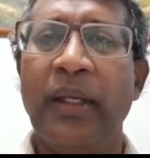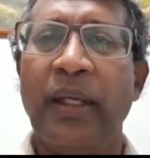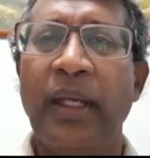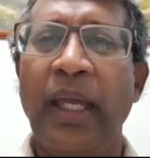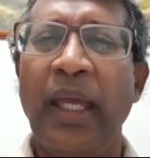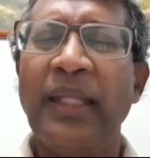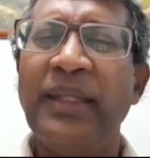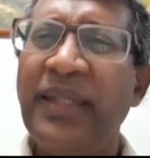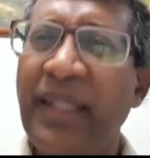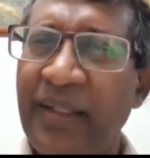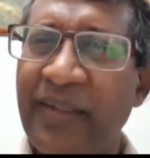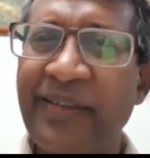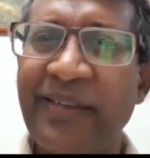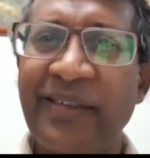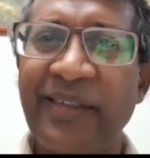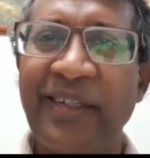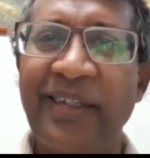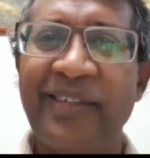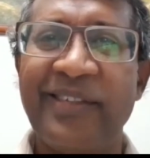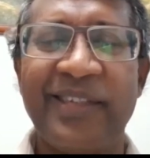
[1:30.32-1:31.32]
And this
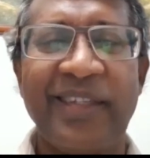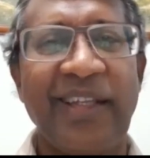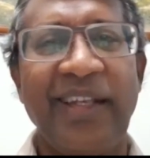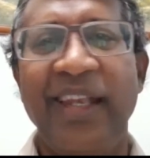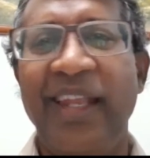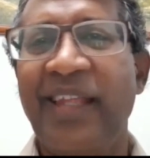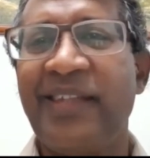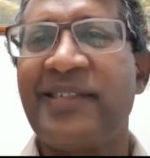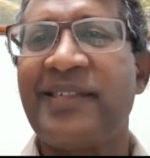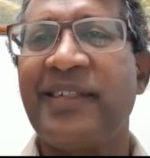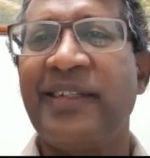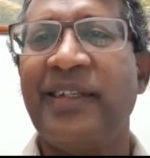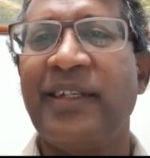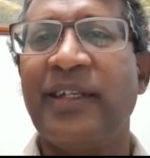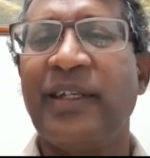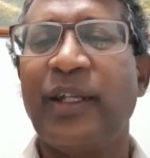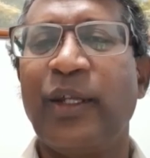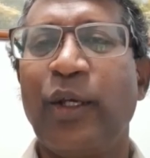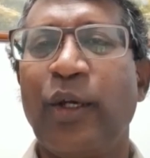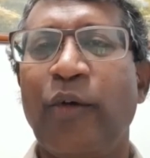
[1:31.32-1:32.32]
is the lesson
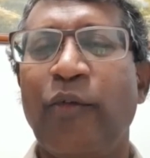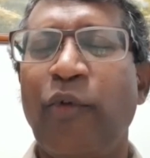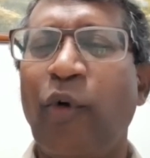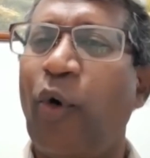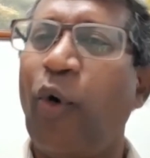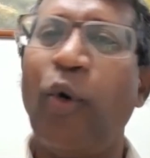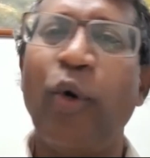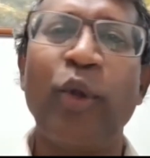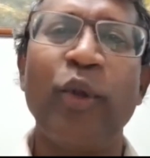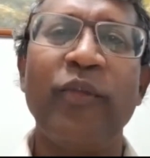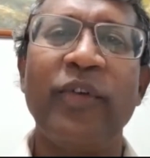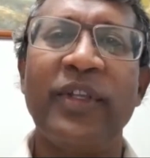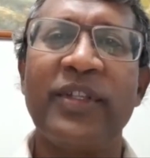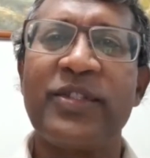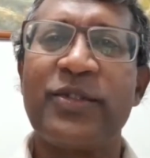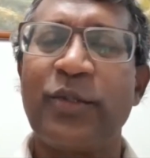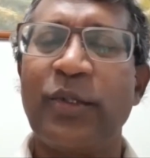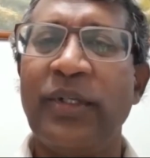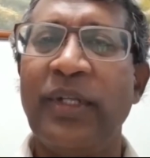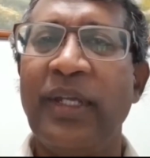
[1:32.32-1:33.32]
for all of us
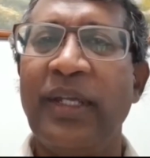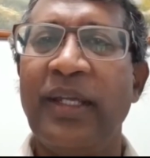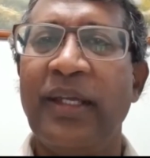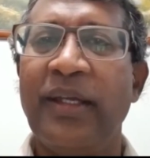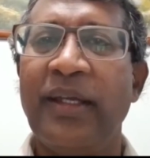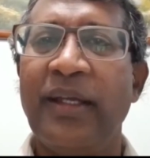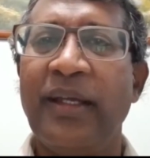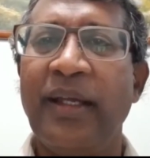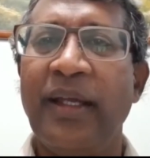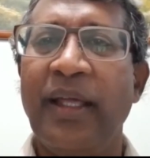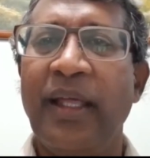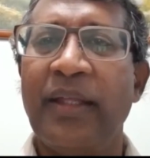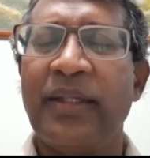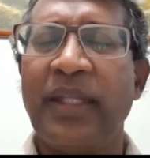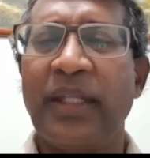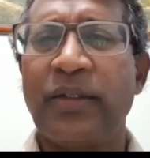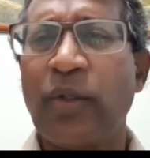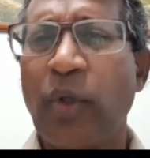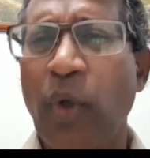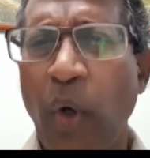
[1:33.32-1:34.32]
today,
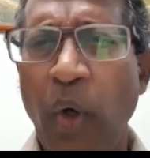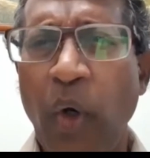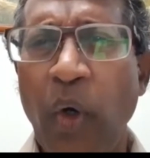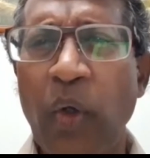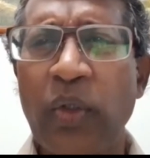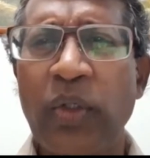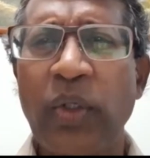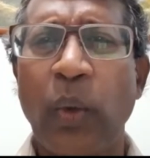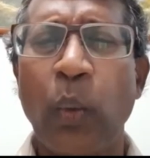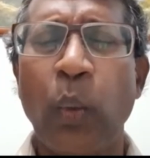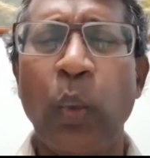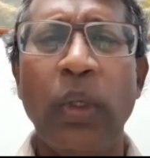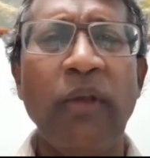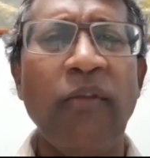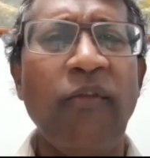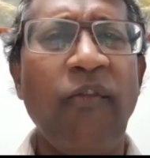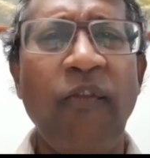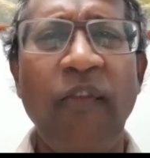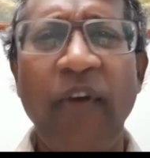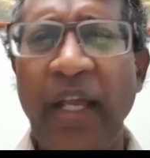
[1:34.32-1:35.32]
that God will
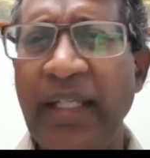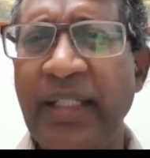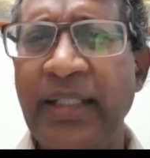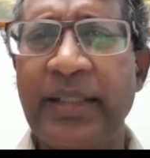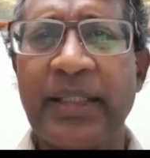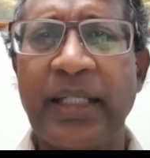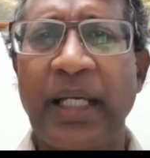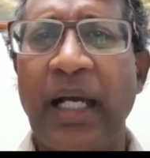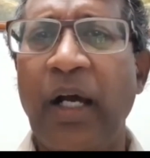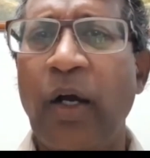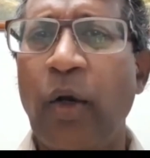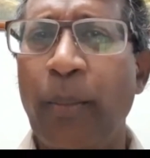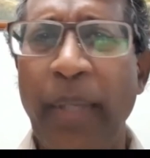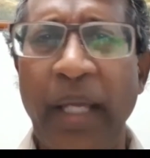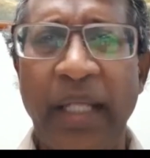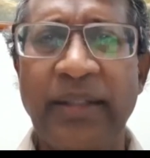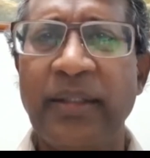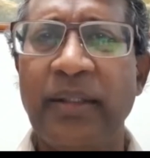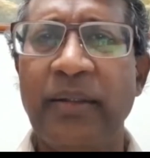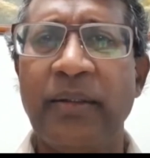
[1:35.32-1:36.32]
fight our
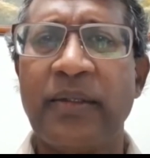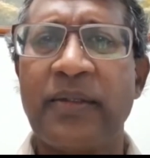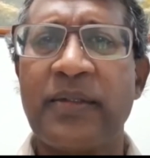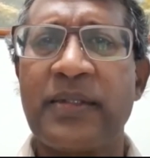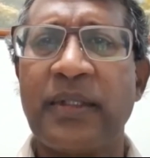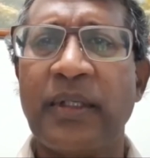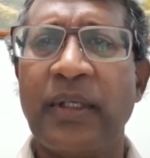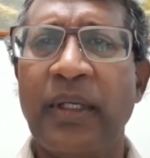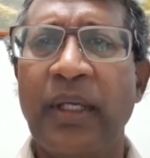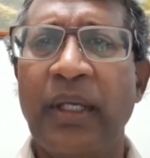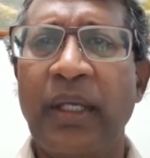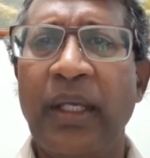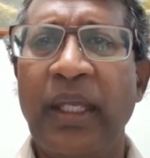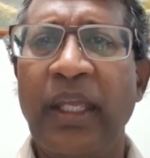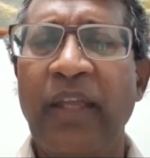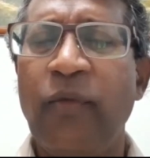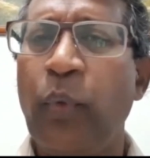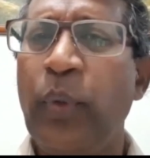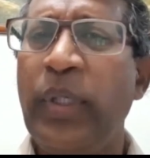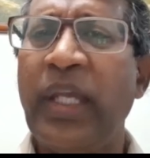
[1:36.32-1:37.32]
battles
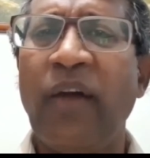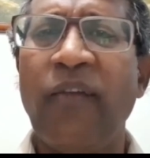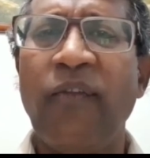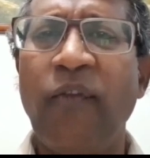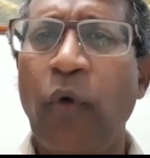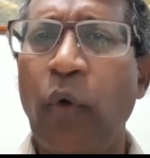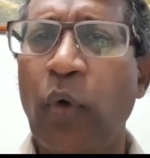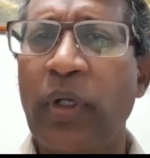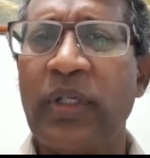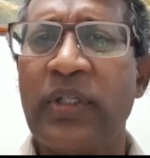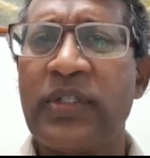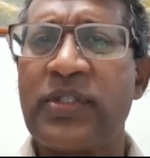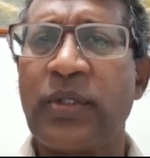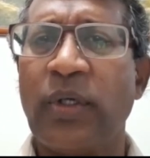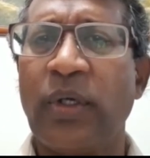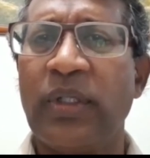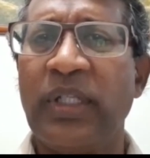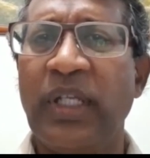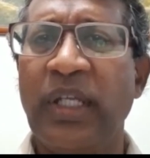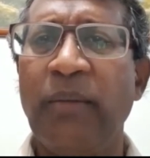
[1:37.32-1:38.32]
if we are focused
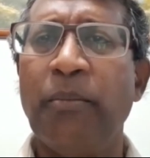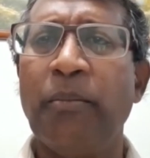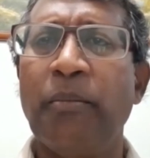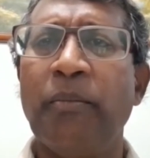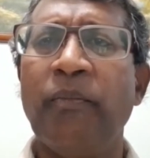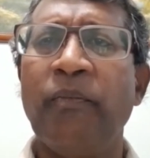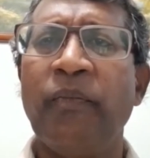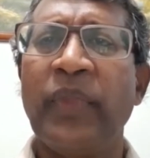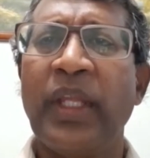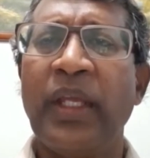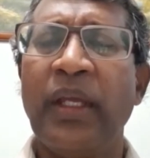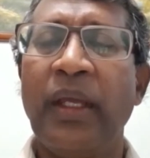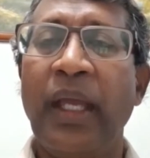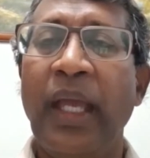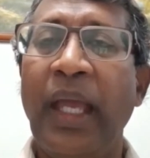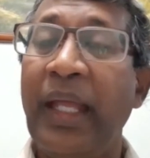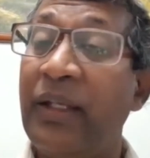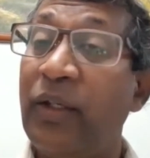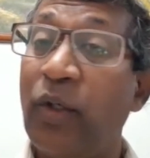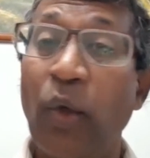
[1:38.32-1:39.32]
on Him
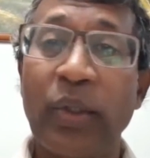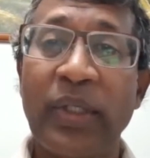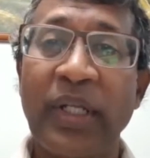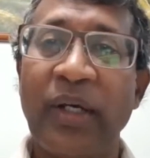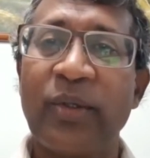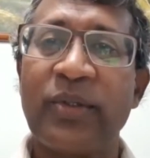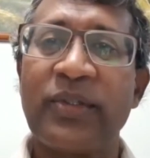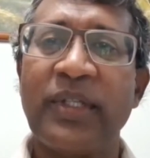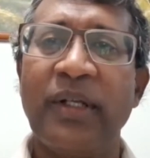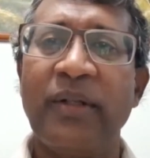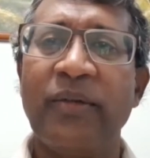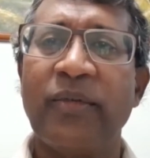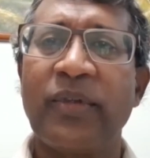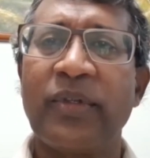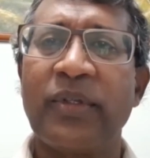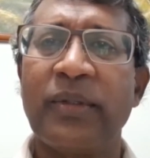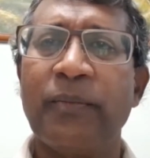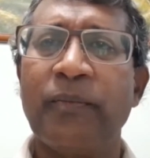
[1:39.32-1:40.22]
and not ourselves.